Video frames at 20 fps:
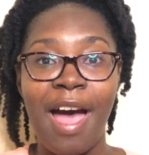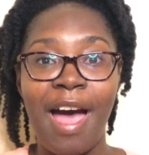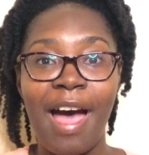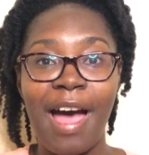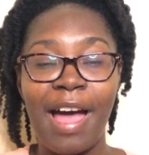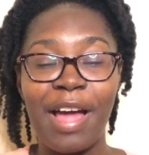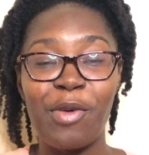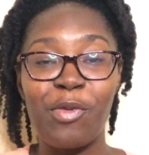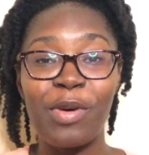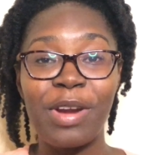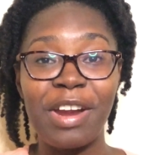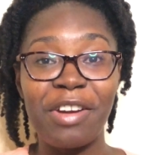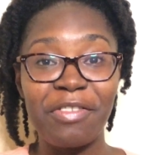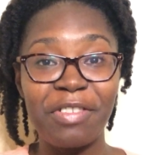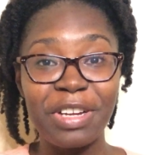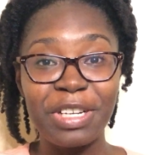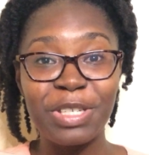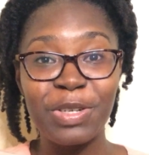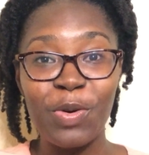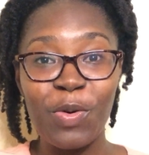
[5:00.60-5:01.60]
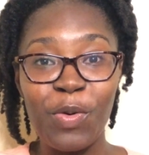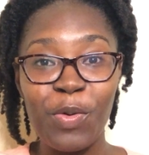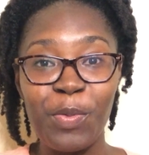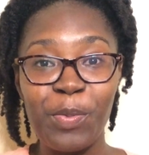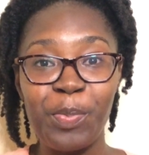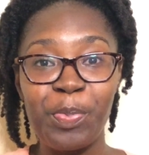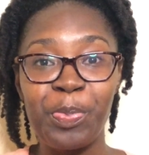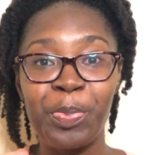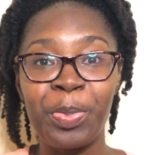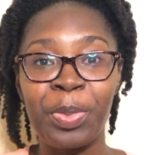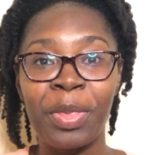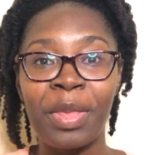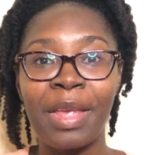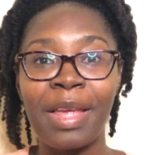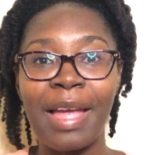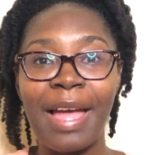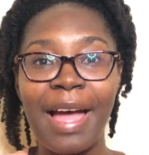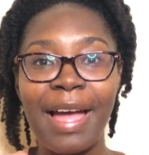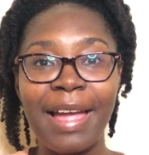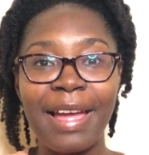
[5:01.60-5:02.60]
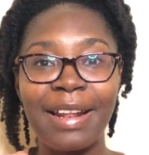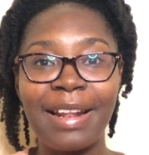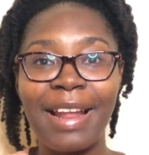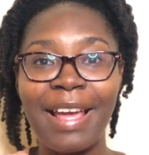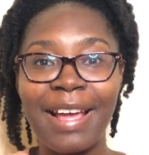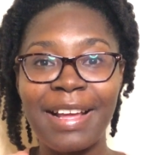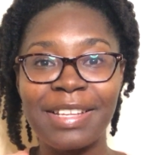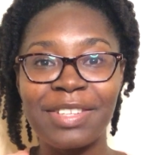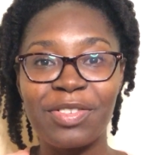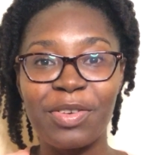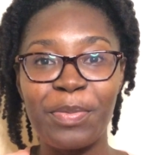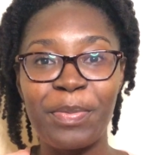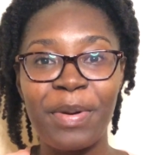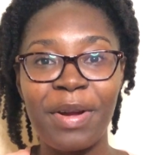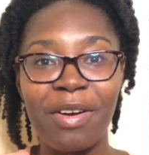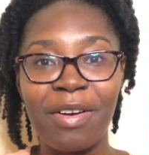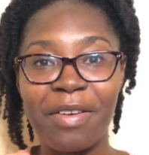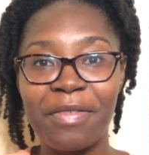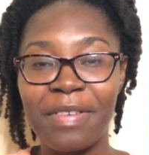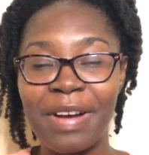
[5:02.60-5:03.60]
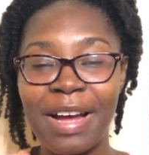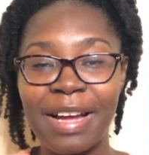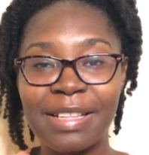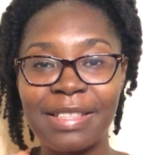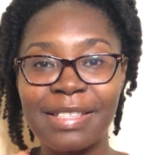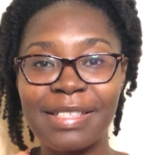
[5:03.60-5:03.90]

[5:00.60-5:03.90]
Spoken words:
and when I reach home, I get the extra pair of hands